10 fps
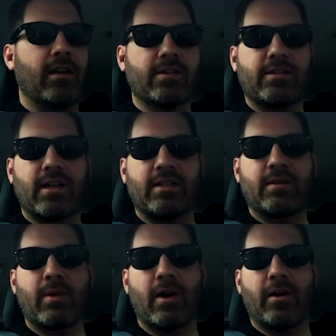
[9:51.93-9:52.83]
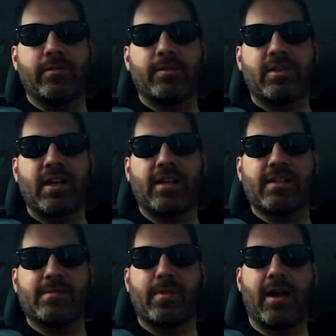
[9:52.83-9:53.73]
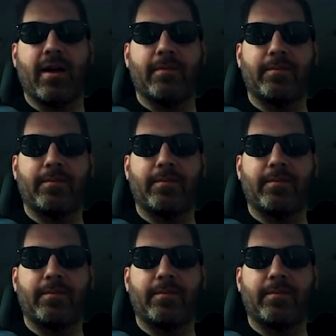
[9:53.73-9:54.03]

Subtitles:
I'll see you tomorrow. Cheers. Bye.